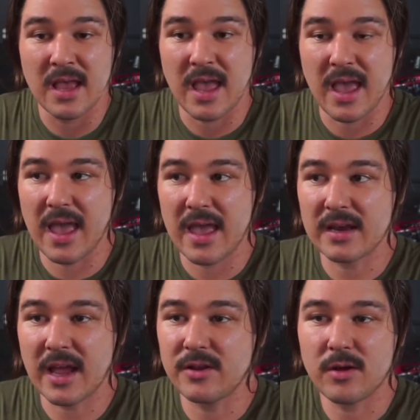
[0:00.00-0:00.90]
and
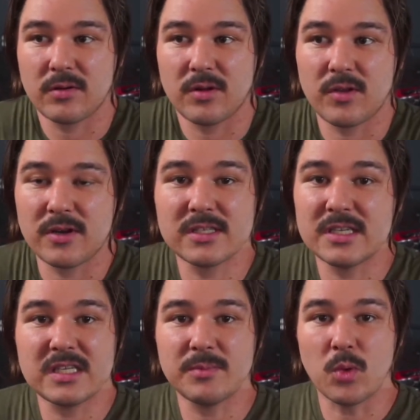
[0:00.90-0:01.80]
there doesn't need
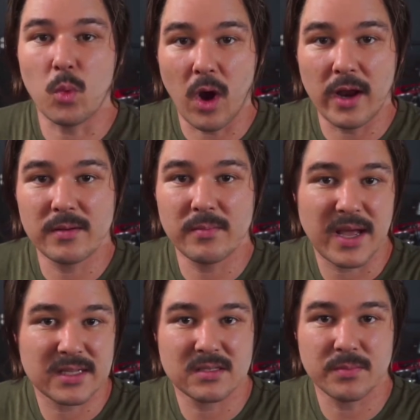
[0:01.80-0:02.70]
to be one
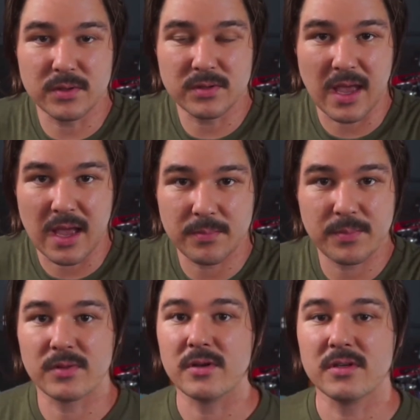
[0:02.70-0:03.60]
best boot camp.
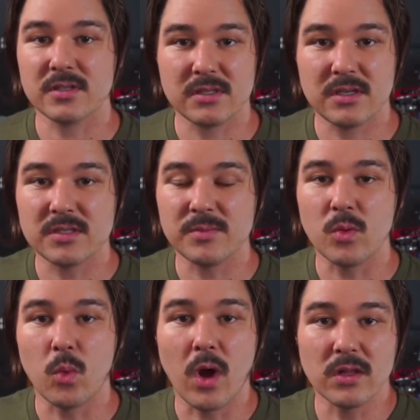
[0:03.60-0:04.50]
There doesn't need to be
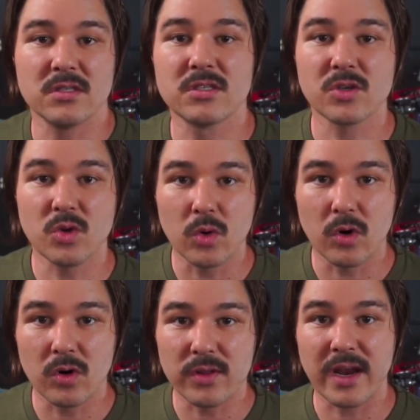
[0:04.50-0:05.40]
one
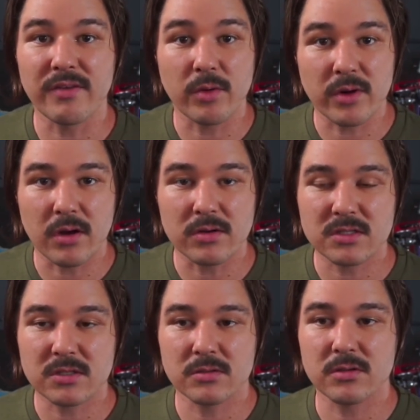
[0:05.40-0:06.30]
school that everyone goes
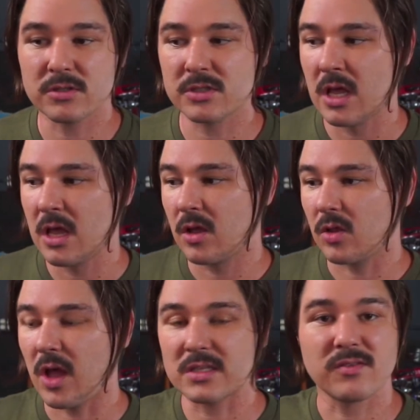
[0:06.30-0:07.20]
to. There's
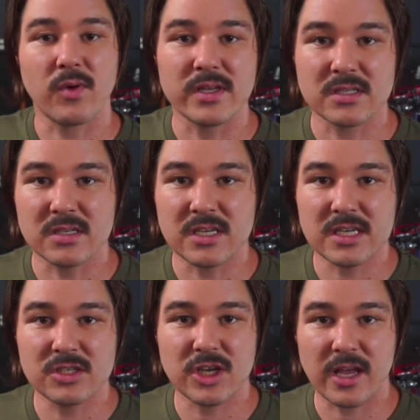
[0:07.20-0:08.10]
lots of ways to
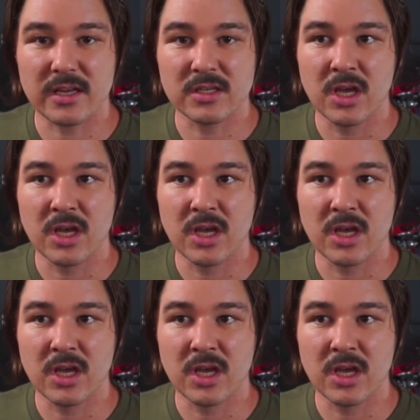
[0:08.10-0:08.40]
teach, and